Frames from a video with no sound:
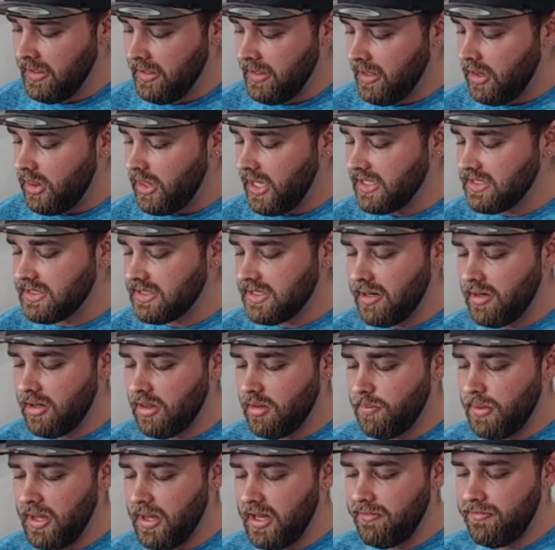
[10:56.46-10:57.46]
that's kind of the
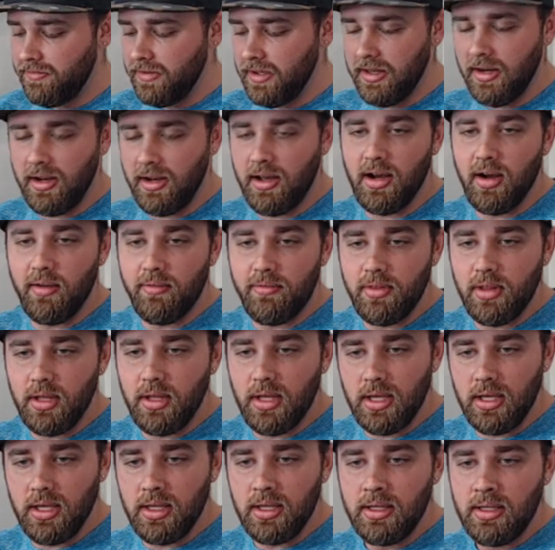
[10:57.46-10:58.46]
benefit of
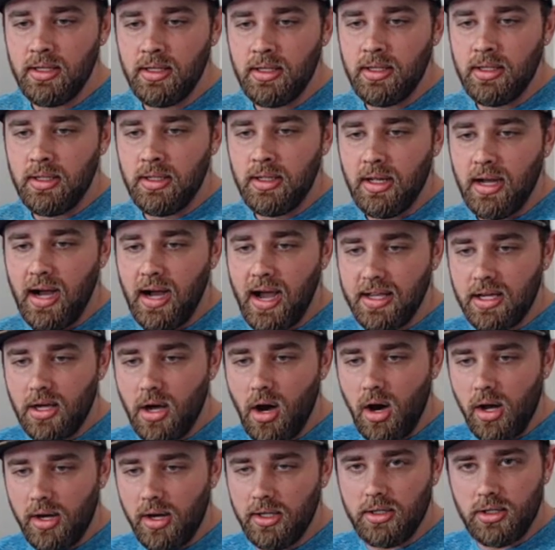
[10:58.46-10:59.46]
the
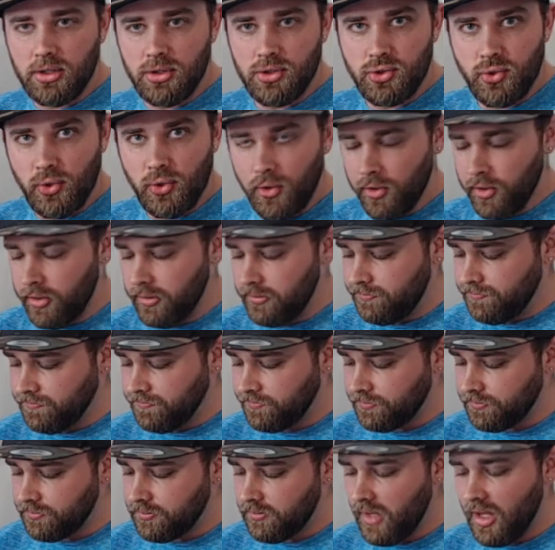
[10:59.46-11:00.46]
Iconic controller.
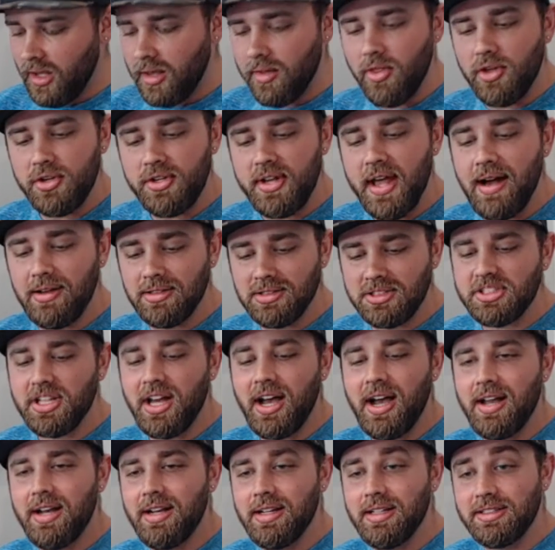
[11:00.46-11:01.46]
The
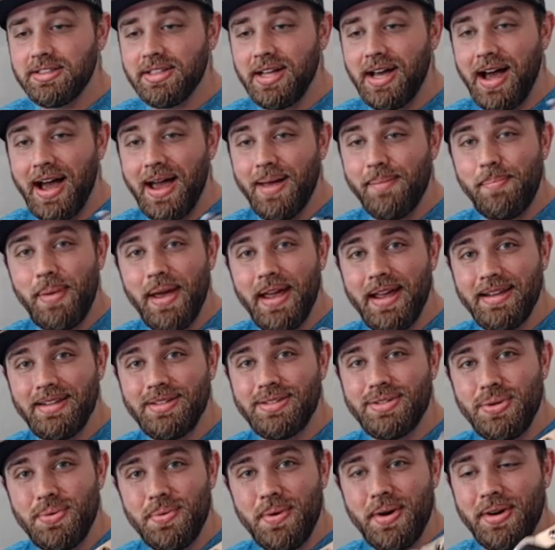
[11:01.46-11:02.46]
downside is I paid
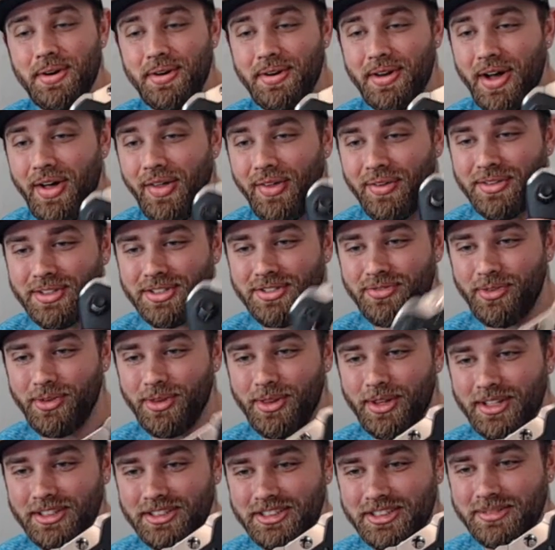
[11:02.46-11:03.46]
$200 for
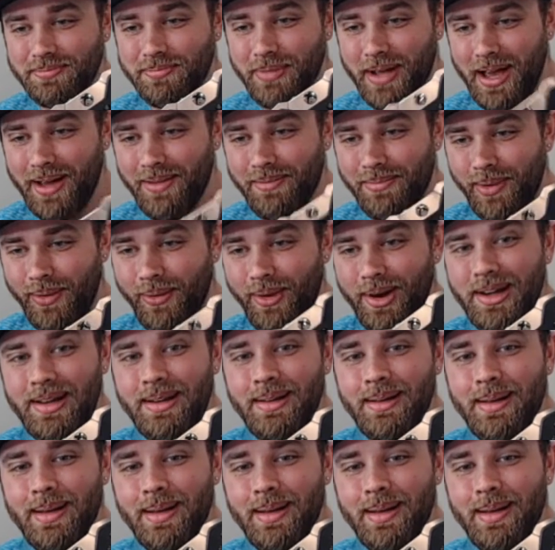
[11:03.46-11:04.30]
this bad boy,